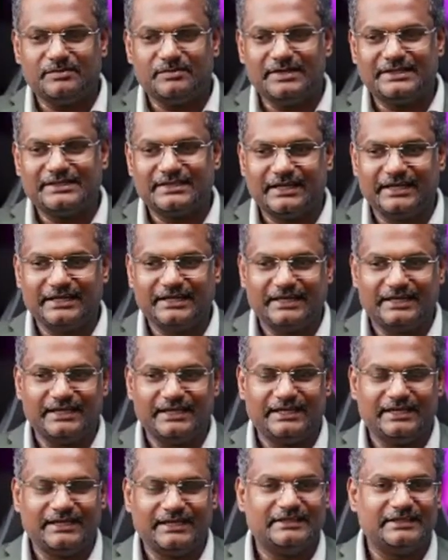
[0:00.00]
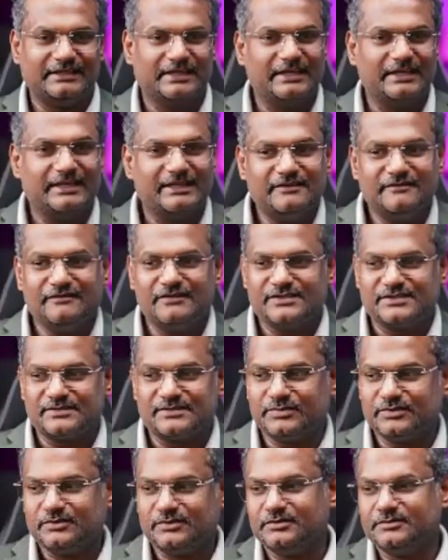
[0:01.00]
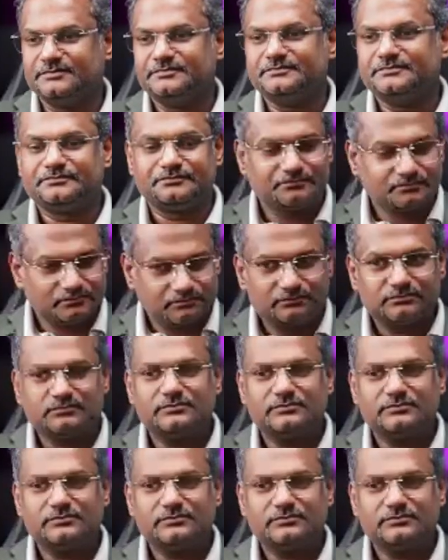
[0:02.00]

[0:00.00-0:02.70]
extremely tiny, they're invisible.